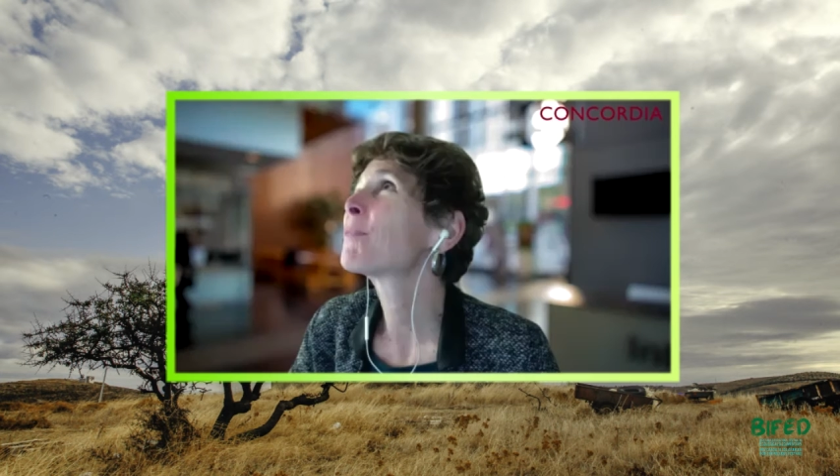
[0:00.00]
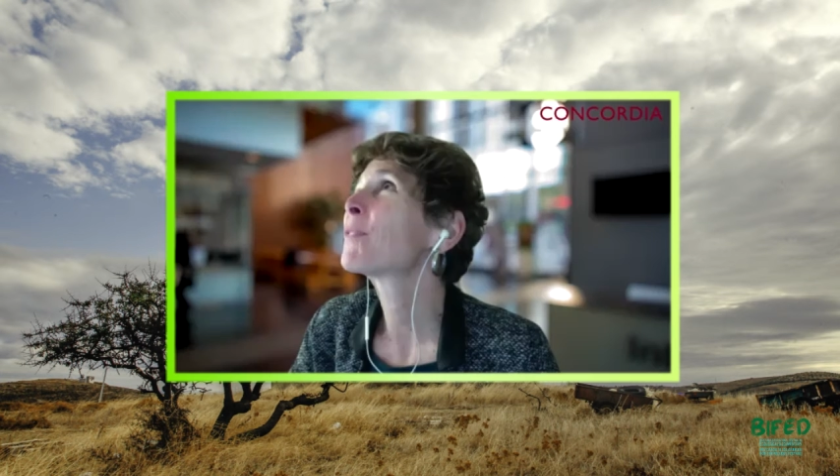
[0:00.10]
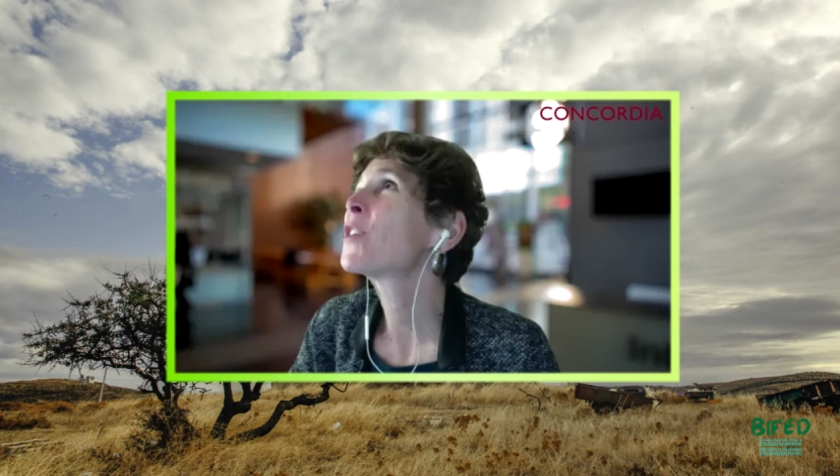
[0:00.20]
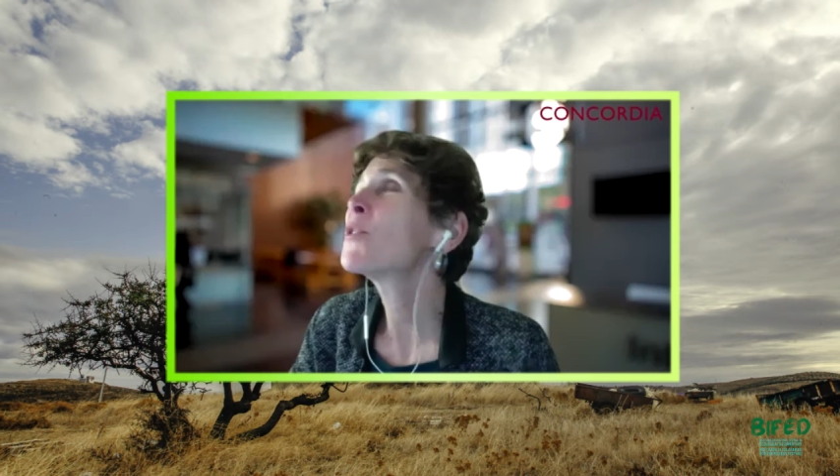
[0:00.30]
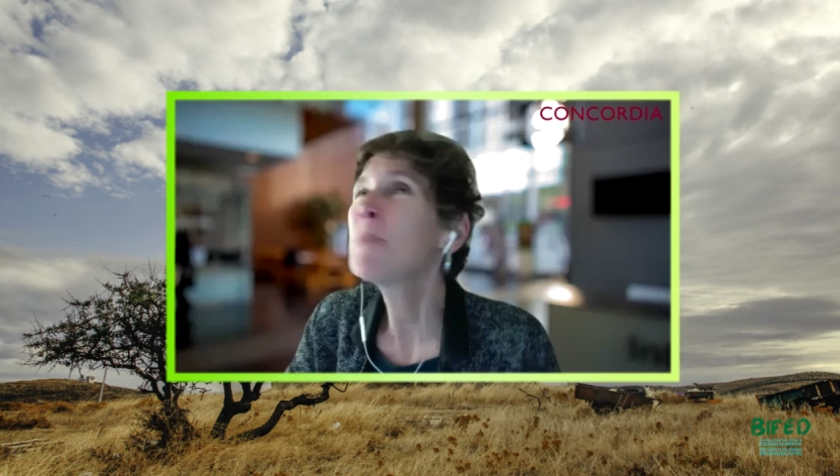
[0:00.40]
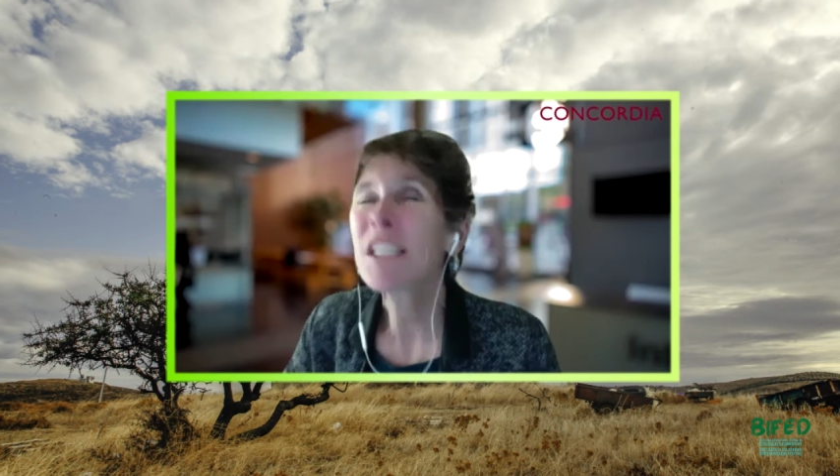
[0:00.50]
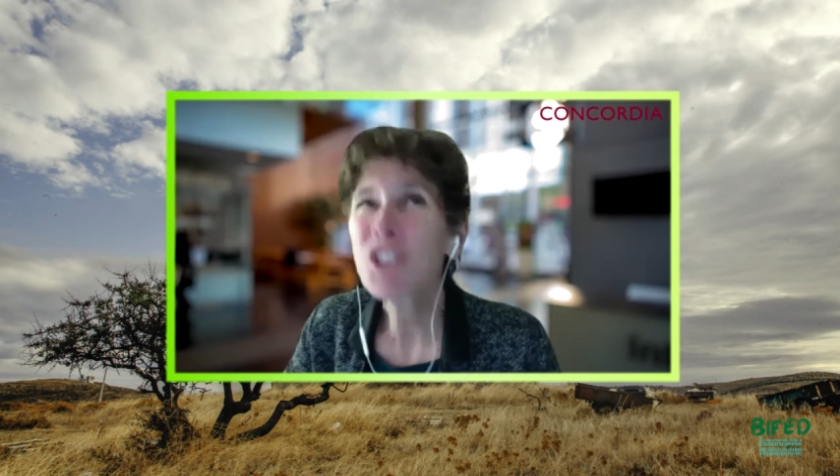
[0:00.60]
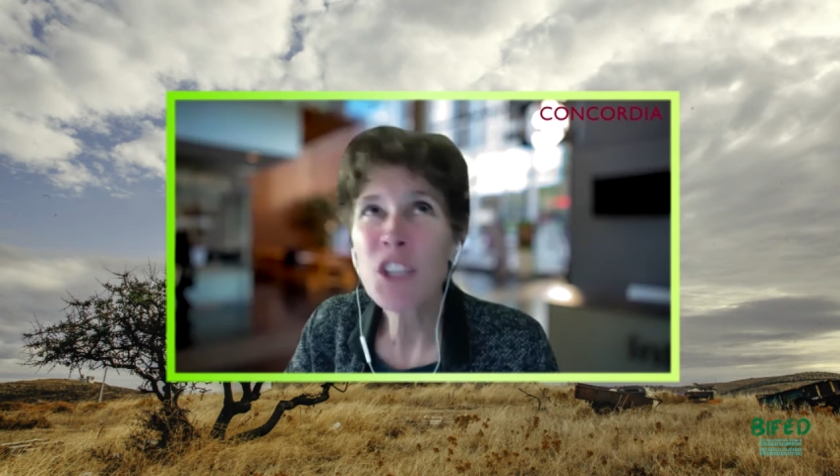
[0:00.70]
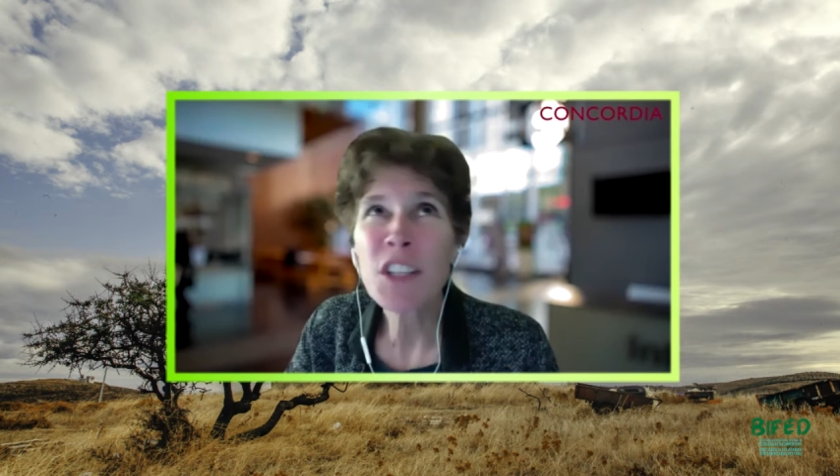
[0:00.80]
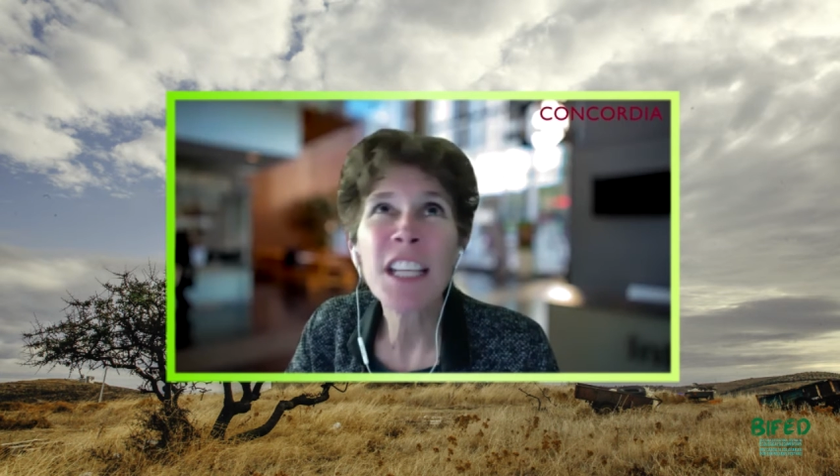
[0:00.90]
You
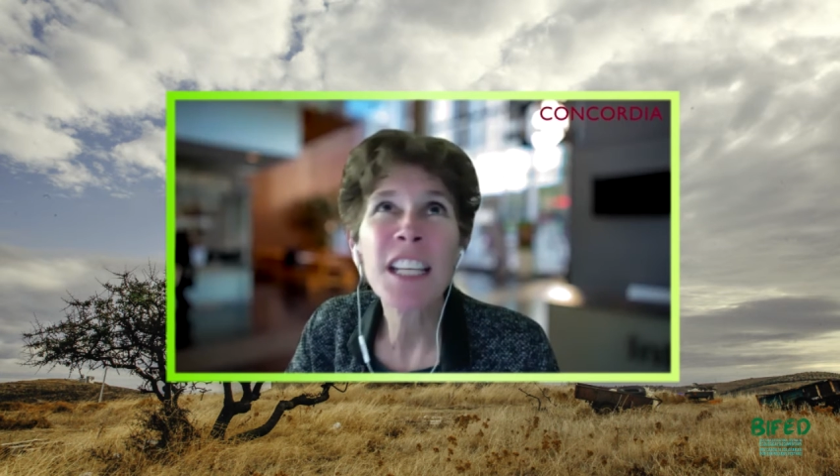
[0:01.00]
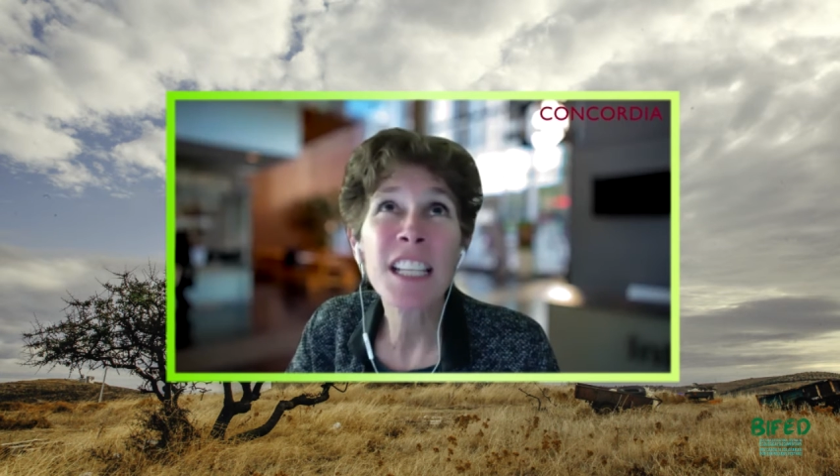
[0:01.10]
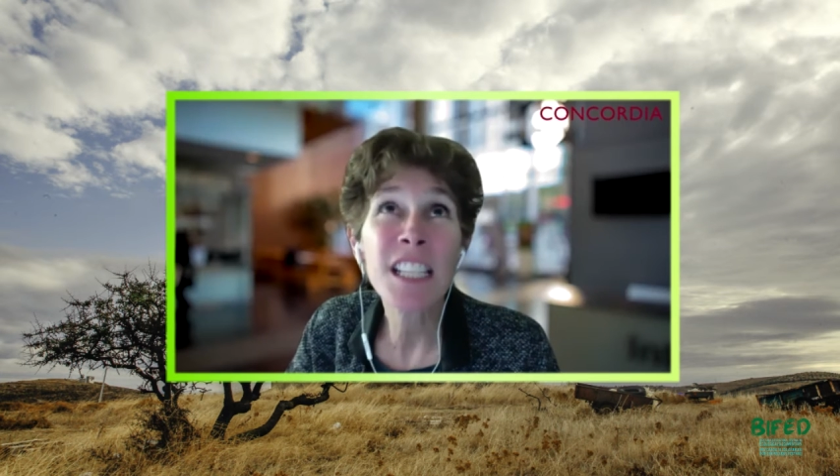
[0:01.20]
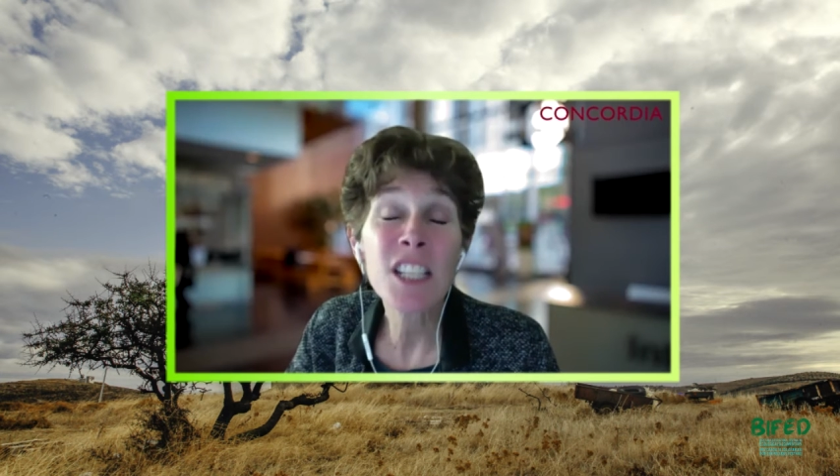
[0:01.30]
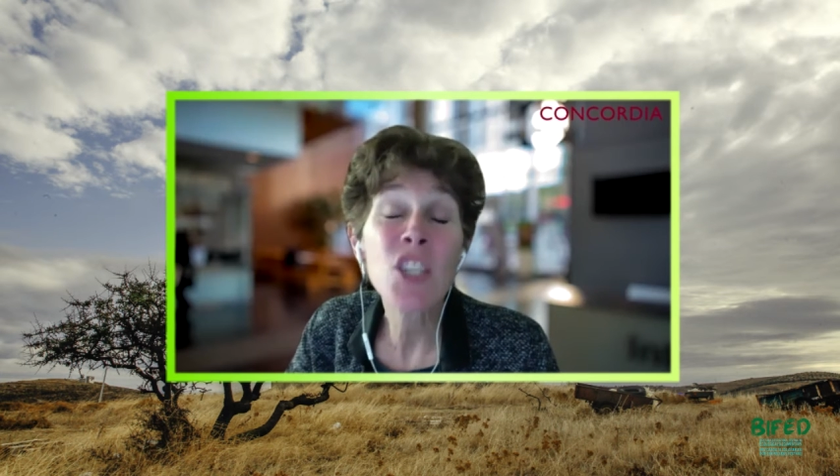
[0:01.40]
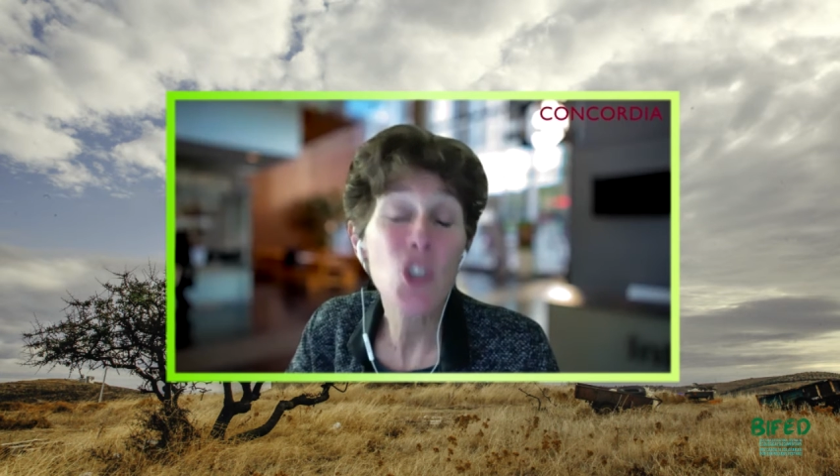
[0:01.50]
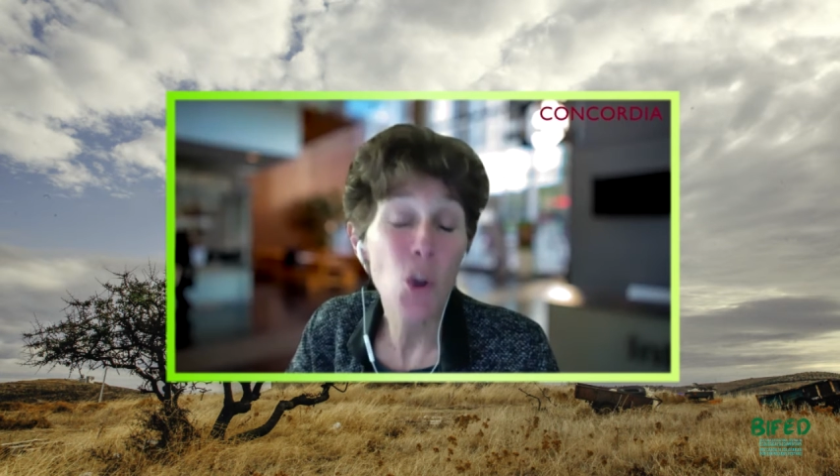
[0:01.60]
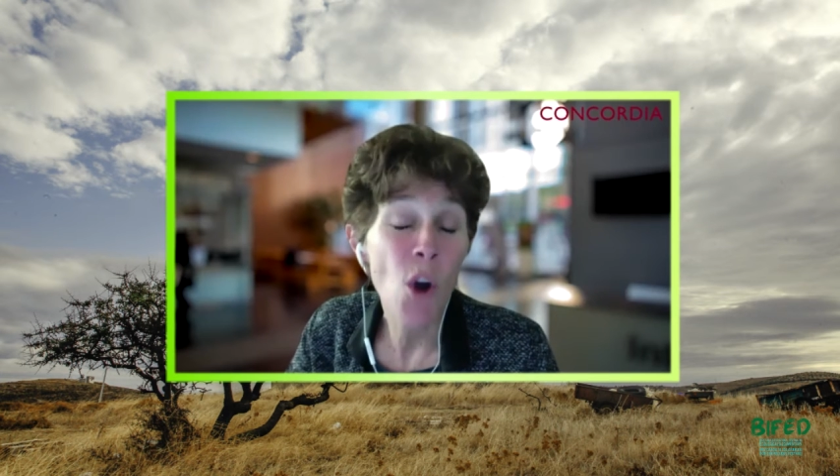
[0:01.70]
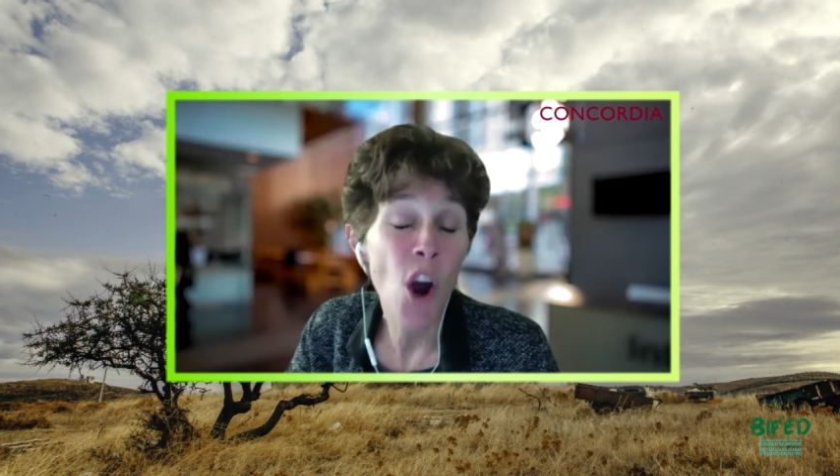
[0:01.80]
mentioned that it is so